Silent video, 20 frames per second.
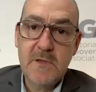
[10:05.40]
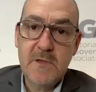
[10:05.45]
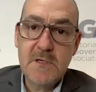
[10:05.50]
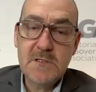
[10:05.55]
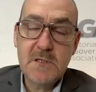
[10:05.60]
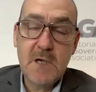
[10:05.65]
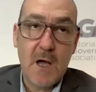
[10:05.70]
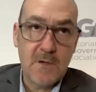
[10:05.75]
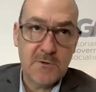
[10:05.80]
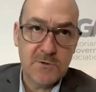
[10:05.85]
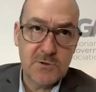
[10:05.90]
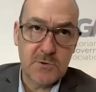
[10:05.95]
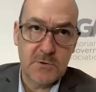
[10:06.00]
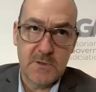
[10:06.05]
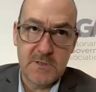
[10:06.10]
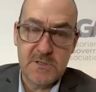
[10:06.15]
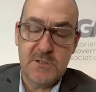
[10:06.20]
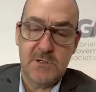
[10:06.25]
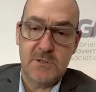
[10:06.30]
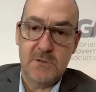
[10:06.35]
these
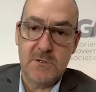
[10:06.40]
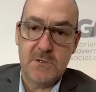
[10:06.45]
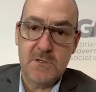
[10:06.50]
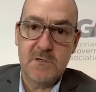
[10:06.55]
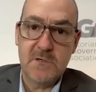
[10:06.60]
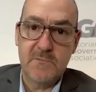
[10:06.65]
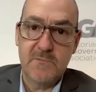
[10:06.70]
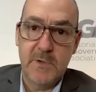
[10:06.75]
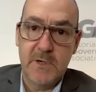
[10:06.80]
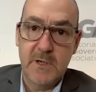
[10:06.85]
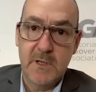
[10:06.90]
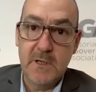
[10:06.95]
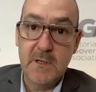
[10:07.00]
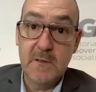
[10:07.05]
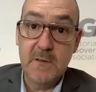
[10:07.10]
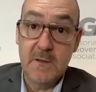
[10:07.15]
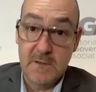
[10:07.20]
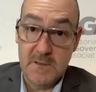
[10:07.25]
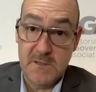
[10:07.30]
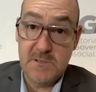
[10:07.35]
cultural issues have been
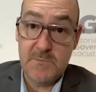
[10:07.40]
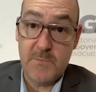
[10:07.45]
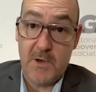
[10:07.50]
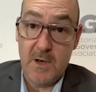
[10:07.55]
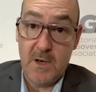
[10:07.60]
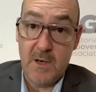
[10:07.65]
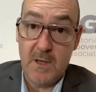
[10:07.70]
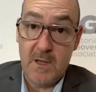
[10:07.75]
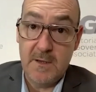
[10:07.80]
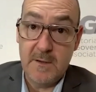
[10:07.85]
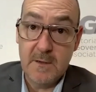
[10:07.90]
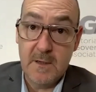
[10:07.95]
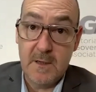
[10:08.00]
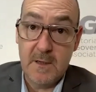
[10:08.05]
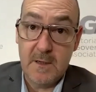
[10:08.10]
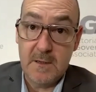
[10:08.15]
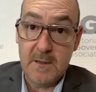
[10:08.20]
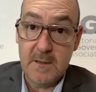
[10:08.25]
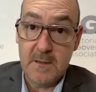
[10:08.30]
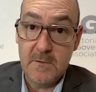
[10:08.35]
in the spotlight
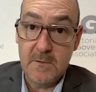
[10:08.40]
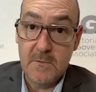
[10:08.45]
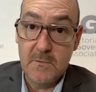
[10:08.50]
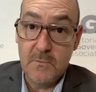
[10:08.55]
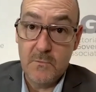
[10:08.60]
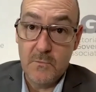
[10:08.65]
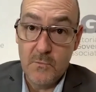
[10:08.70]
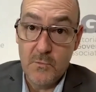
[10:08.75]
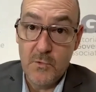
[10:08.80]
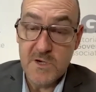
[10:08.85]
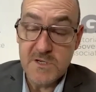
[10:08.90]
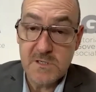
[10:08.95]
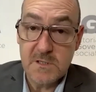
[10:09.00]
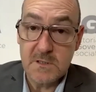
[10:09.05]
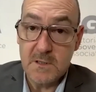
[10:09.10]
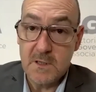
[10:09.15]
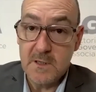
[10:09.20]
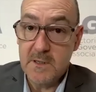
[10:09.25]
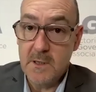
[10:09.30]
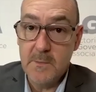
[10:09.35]

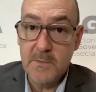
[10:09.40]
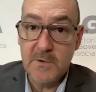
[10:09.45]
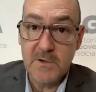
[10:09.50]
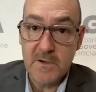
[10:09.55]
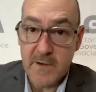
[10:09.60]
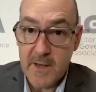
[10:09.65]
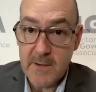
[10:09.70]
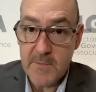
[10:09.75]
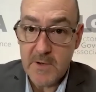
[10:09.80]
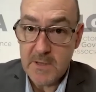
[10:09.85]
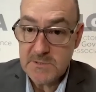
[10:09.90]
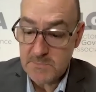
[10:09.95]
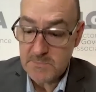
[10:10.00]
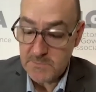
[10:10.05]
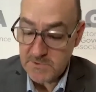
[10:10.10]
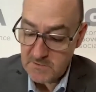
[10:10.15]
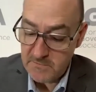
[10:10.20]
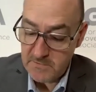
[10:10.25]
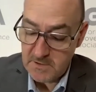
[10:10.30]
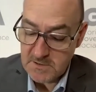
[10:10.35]
recently. I'm not going to name
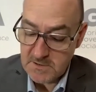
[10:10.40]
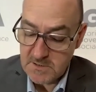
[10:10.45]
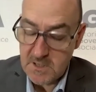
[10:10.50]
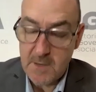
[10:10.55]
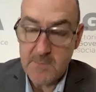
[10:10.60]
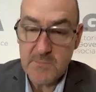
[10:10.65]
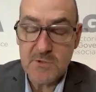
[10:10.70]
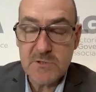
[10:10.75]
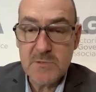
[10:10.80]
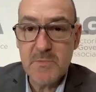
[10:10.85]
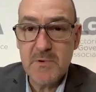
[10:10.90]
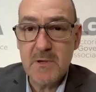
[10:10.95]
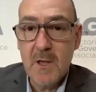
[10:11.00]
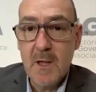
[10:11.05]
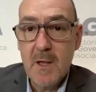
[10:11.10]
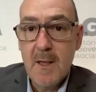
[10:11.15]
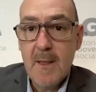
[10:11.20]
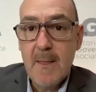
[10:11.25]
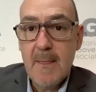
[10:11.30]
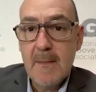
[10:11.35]
any specific
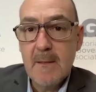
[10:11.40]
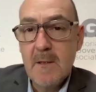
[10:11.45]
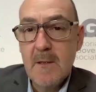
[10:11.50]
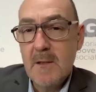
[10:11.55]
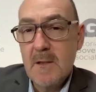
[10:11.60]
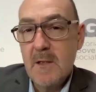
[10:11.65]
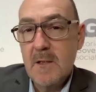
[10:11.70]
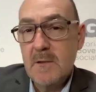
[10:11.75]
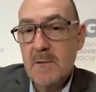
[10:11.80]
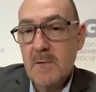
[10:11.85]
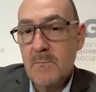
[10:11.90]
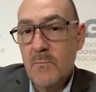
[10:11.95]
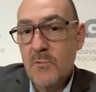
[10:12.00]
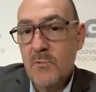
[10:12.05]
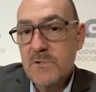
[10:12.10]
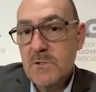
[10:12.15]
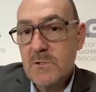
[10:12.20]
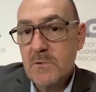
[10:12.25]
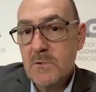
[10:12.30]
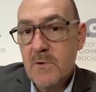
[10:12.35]
examples, but
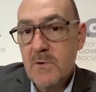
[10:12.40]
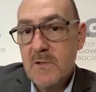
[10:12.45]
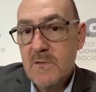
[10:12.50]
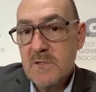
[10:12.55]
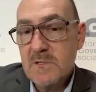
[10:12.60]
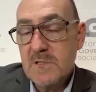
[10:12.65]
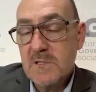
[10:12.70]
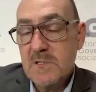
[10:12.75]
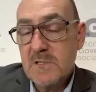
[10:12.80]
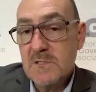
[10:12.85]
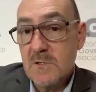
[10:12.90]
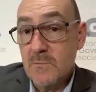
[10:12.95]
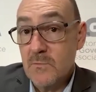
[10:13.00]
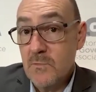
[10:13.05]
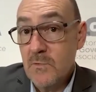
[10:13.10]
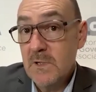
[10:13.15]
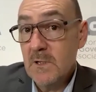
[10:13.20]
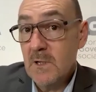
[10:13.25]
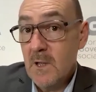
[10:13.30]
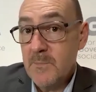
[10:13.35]
would you agree this is a
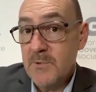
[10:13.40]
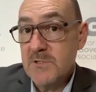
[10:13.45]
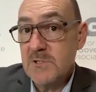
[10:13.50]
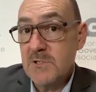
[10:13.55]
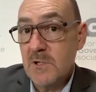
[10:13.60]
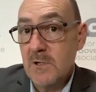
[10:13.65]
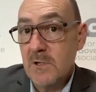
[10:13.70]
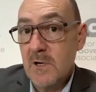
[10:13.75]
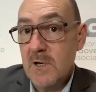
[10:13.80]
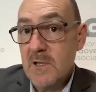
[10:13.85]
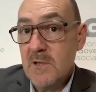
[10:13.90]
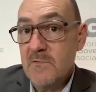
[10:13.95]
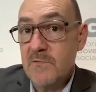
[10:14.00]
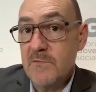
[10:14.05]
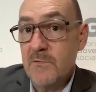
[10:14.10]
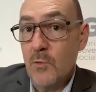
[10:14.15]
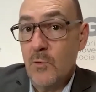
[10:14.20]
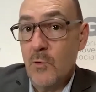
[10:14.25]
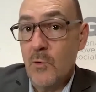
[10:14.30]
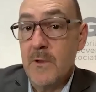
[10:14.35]
real
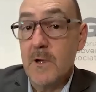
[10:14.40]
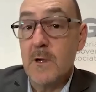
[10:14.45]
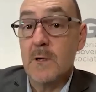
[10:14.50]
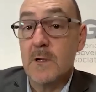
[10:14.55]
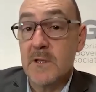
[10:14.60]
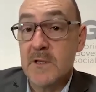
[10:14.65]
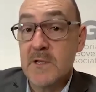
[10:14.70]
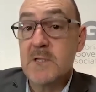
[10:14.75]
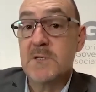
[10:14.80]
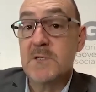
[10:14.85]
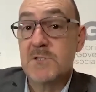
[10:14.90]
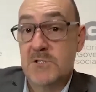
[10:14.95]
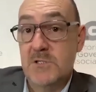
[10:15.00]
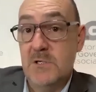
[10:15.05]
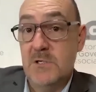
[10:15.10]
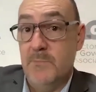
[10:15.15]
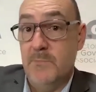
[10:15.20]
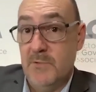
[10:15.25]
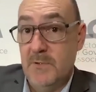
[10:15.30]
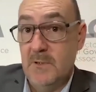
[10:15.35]
opportunity for the
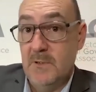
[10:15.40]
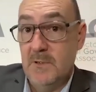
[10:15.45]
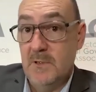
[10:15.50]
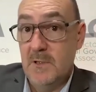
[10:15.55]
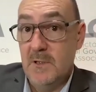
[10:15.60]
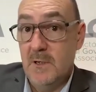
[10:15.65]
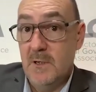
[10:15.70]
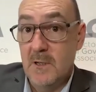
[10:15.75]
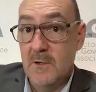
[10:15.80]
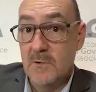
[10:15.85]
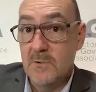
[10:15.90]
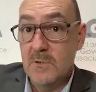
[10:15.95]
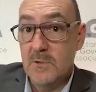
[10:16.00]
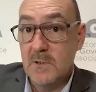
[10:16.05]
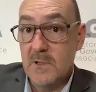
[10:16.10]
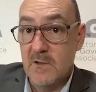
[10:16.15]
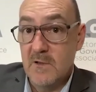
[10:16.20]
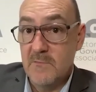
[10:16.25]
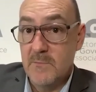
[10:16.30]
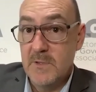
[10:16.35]
leadership in
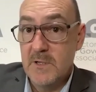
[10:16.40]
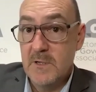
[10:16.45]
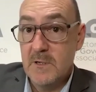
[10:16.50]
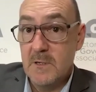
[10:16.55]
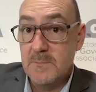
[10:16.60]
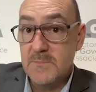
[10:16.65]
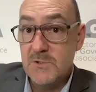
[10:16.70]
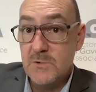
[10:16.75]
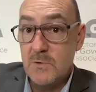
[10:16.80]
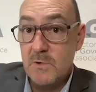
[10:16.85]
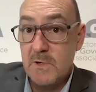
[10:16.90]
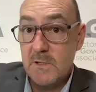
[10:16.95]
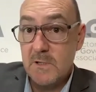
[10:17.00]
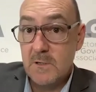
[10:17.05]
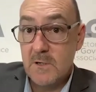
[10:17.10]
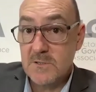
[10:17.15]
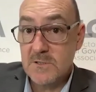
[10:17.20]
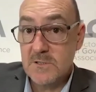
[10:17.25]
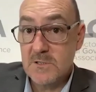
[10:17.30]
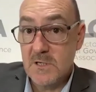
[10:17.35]
local government? I'm talking
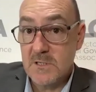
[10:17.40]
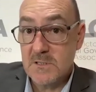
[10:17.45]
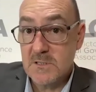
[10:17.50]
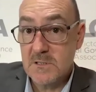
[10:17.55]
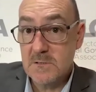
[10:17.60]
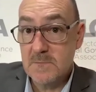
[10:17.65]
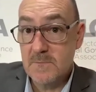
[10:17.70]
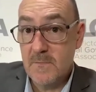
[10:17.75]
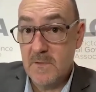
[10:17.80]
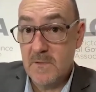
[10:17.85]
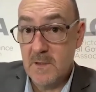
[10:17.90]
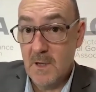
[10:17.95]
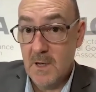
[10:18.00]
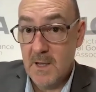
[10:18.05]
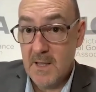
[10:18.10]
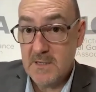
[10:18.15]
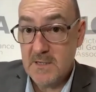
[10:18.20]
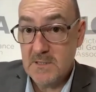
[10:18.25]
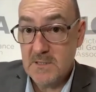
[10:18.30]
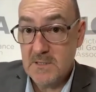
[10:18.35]
not just the
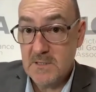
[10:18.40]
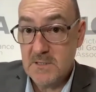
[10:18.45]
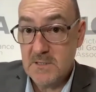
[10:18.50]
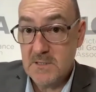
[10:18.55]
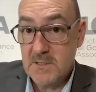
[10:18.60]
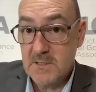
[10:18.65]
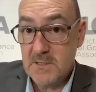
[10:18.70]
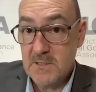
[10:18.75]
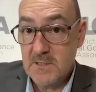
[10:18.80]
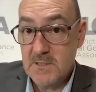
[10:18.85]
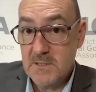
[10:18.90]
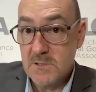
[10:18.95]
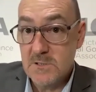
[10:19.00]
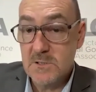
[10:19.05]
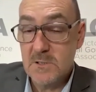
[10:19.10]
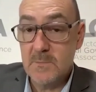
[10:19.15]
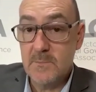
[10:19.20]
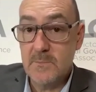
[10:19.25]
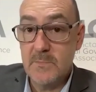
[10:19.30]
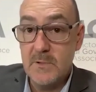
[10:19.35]
elected
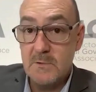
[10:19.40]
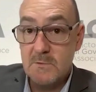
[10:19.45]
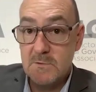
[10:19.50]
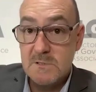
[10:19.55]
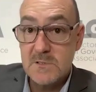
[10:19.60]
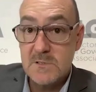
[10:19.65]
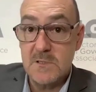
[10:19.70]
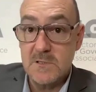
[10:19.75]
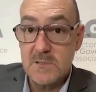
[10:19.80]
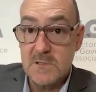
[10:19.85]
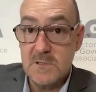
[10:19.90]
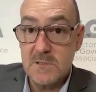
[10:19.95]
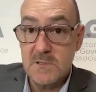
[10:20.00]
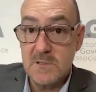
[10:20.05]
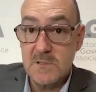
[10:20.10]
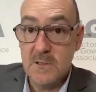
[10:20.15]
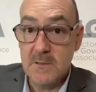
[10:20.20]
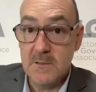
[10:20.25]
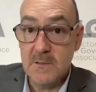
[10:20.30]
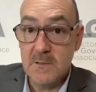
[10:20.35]
leadership, but also
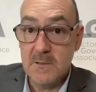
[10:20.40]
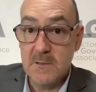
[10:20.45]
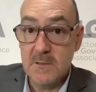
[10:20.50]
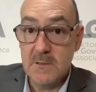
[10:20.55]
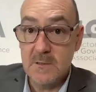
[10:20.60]
senior